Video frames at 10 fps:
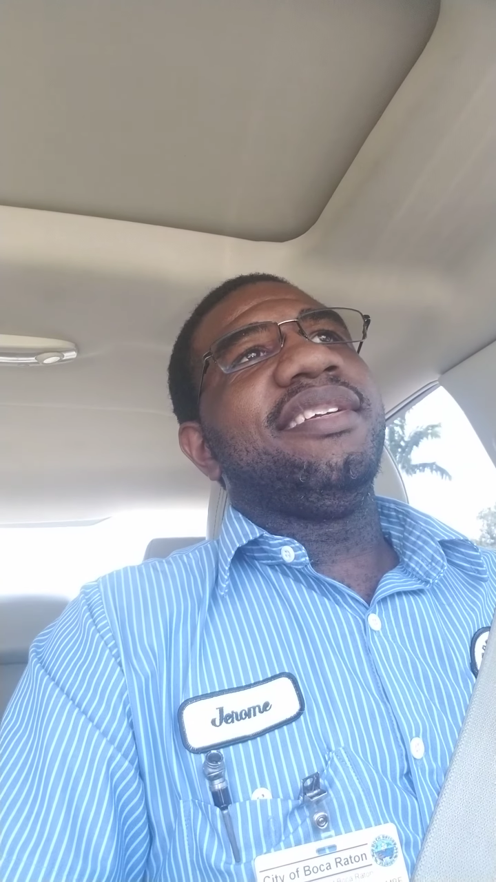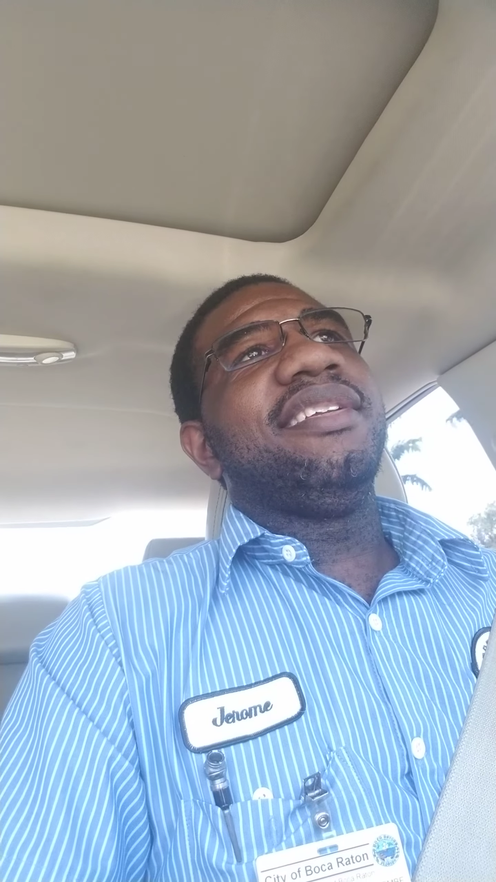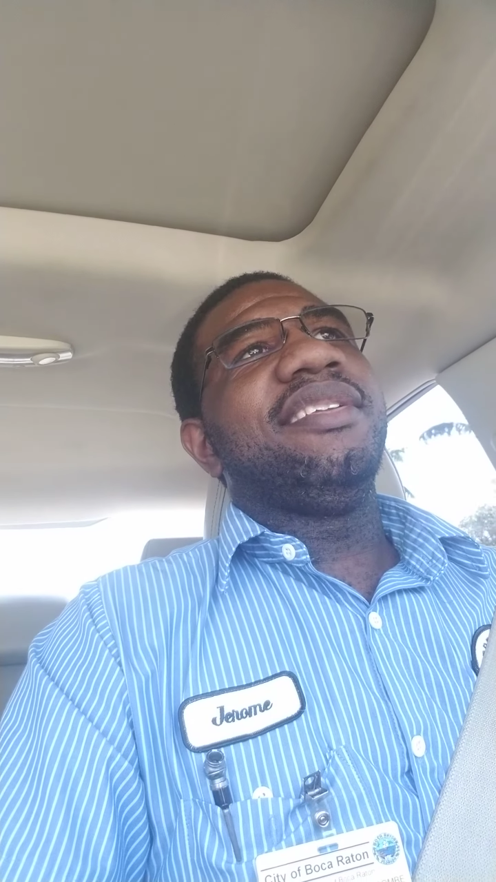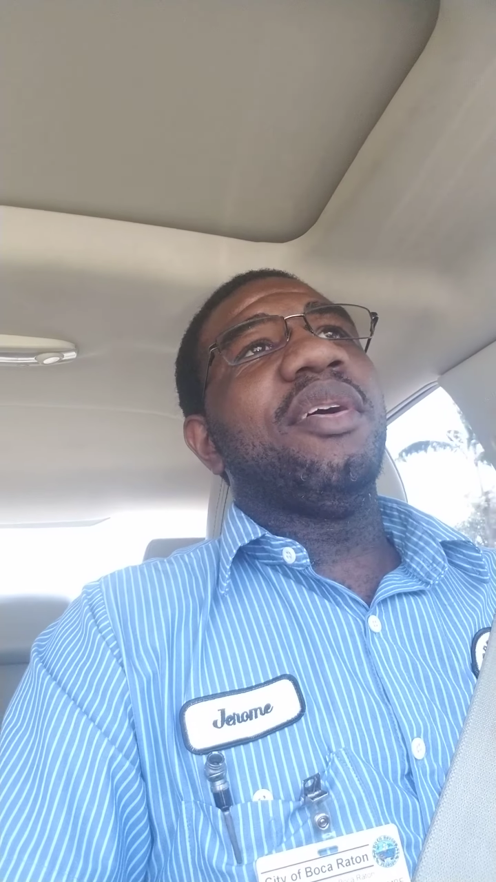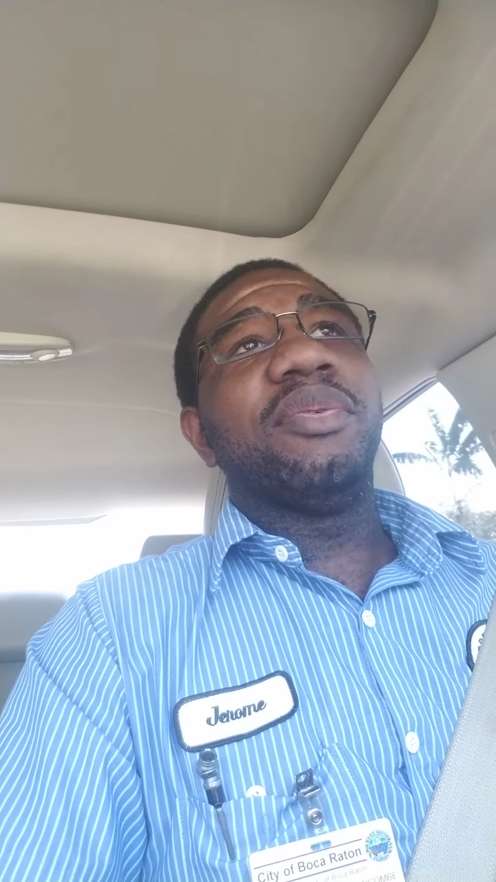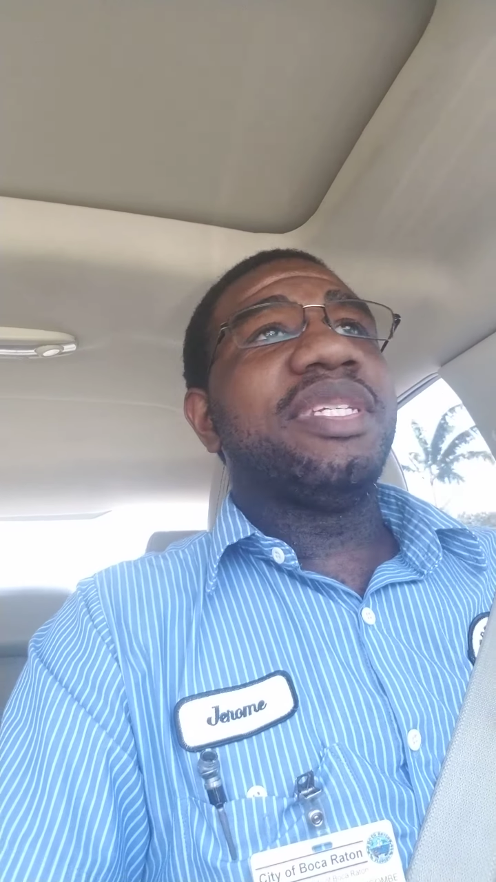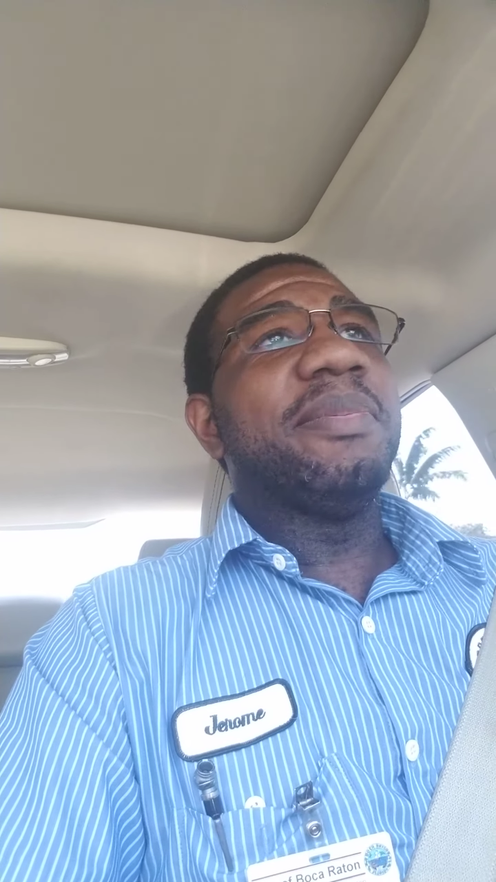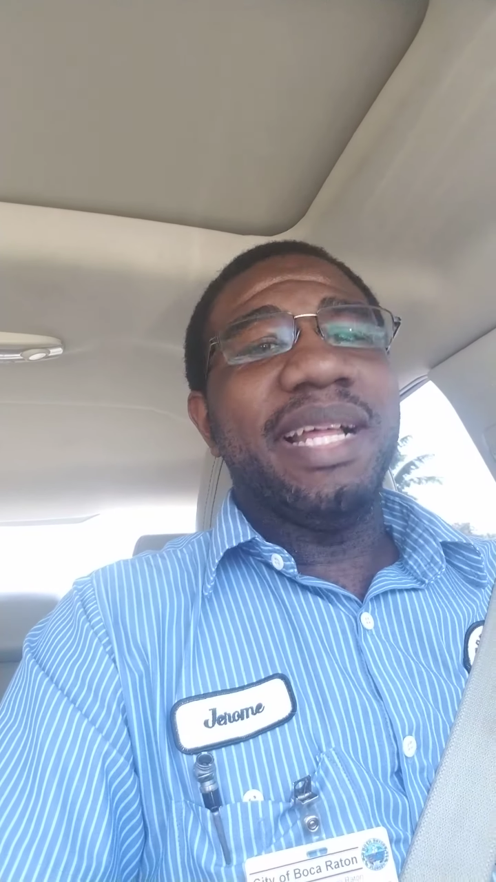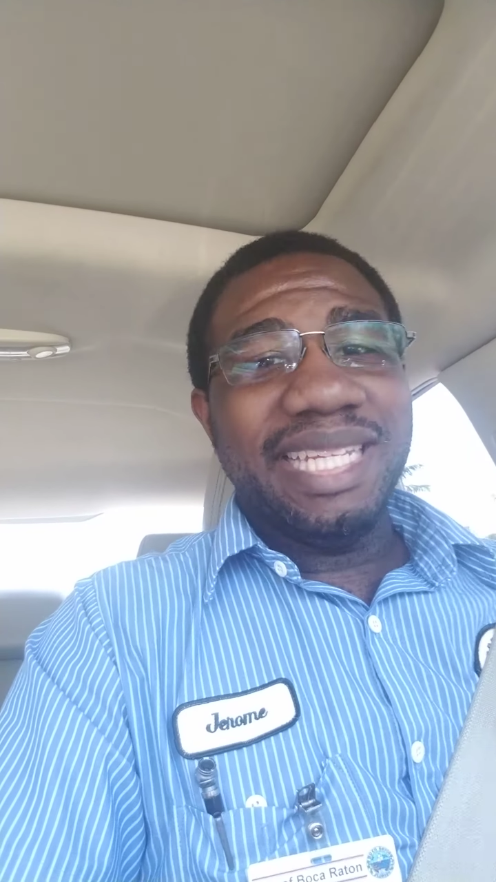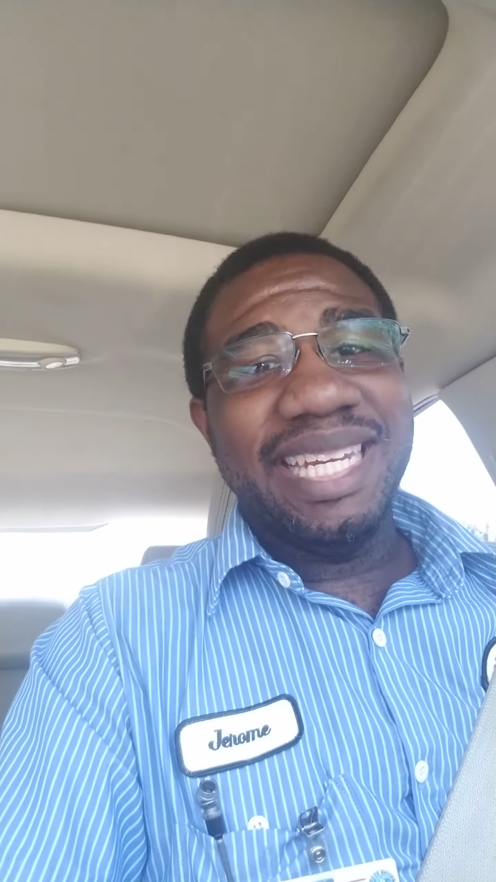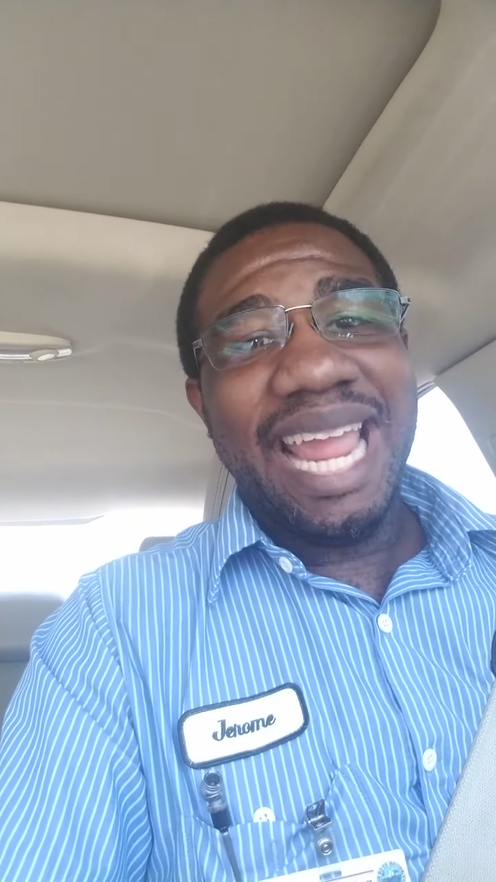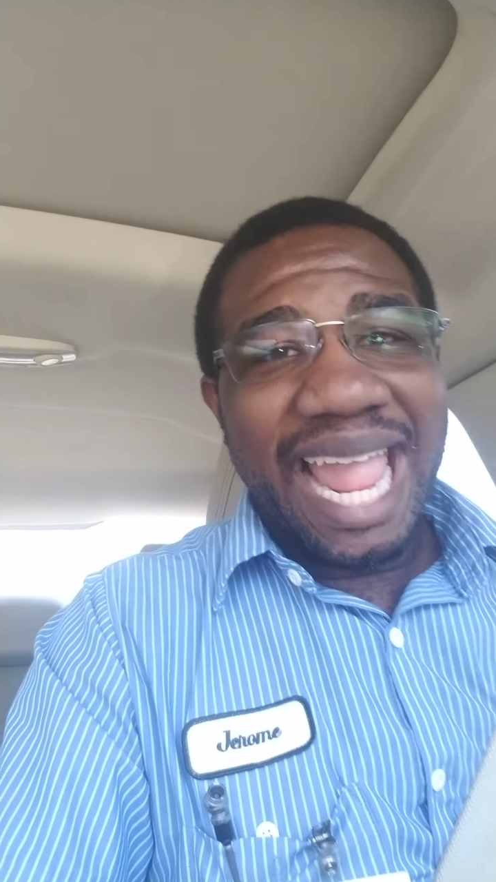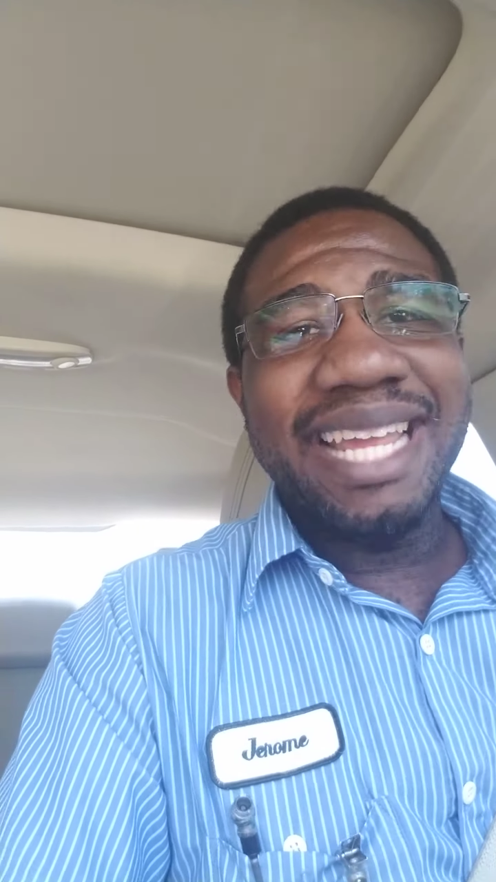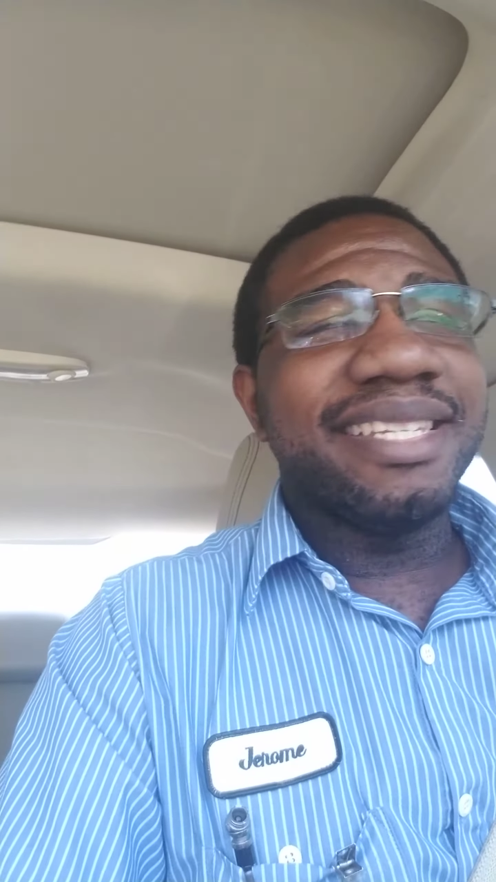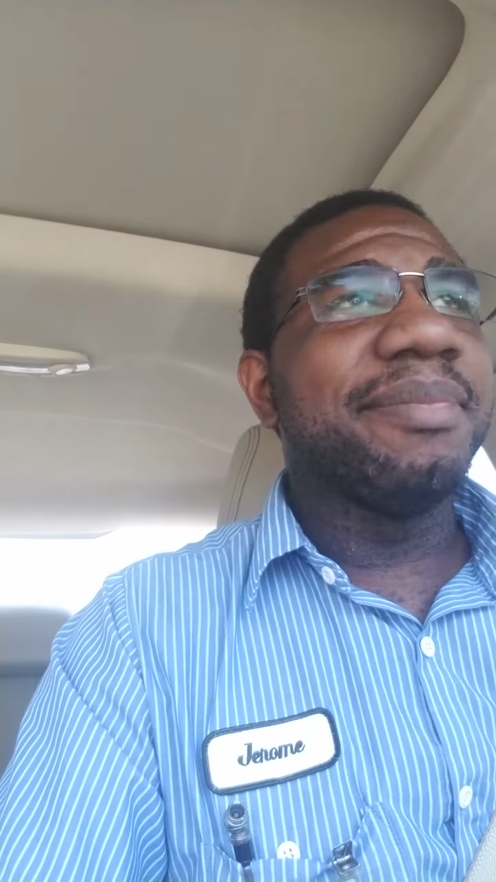don't smell any
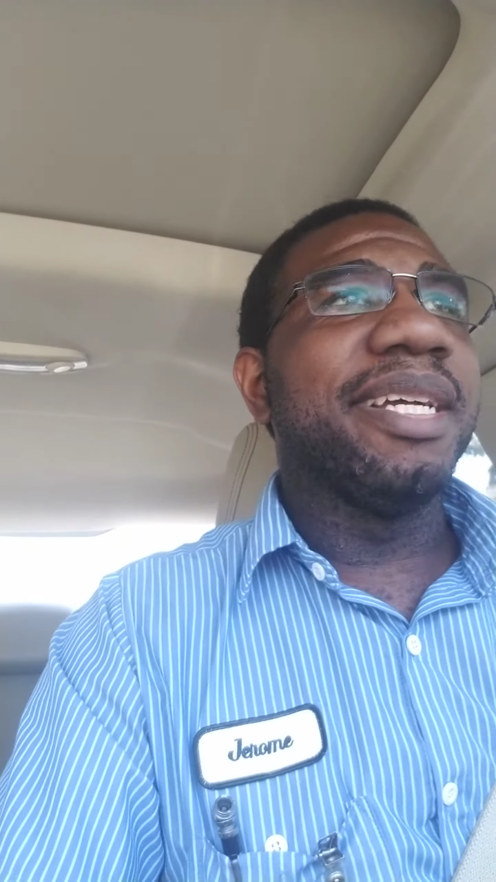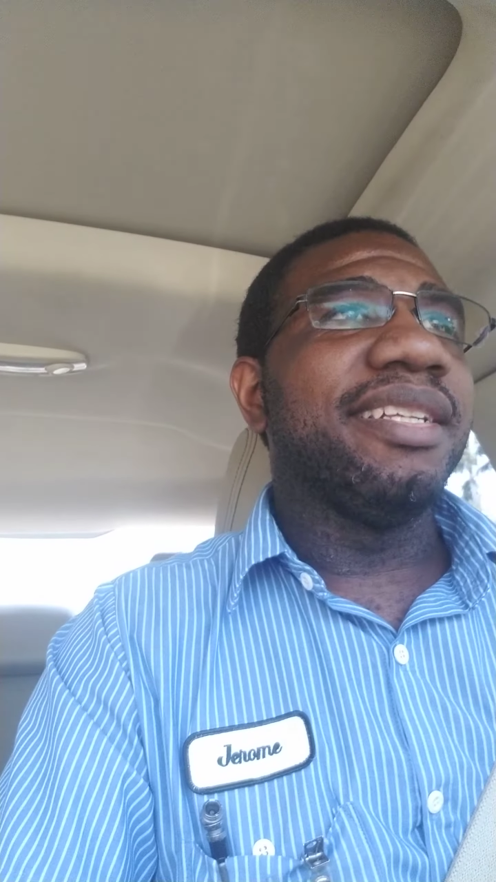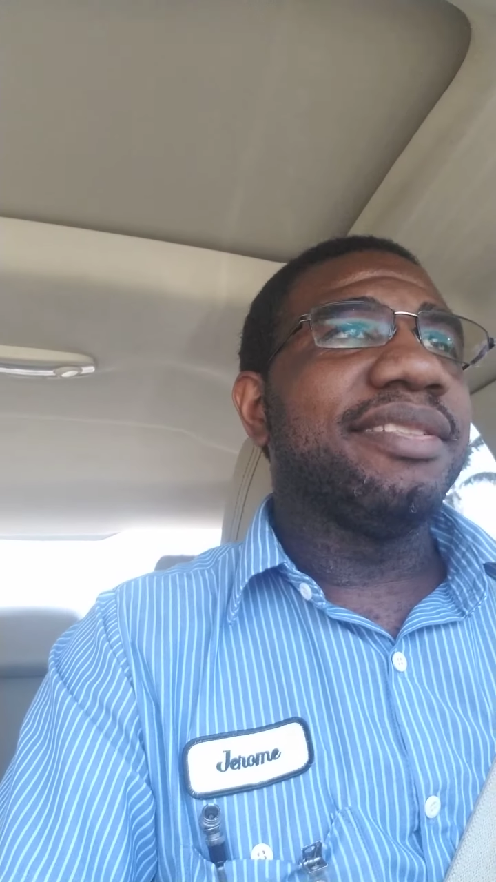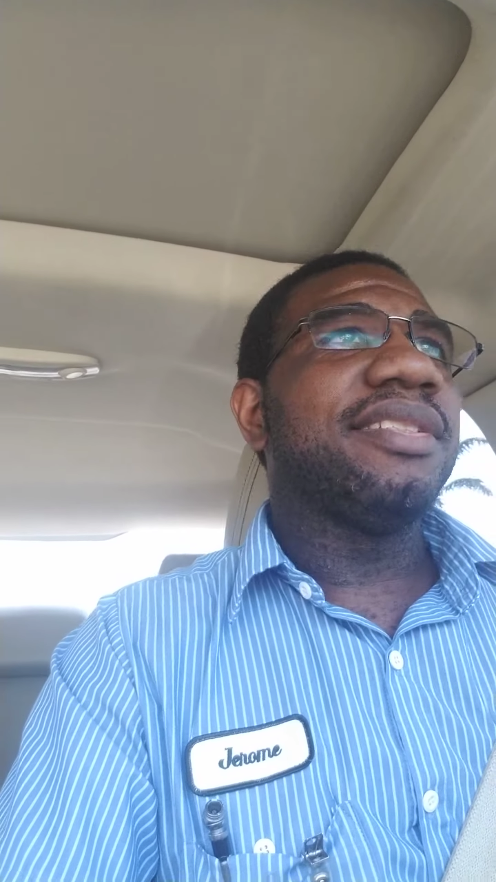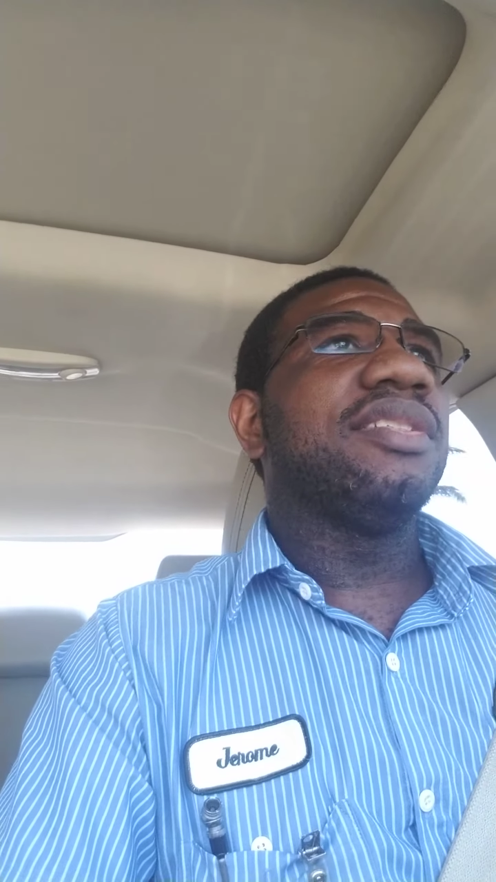egg smells.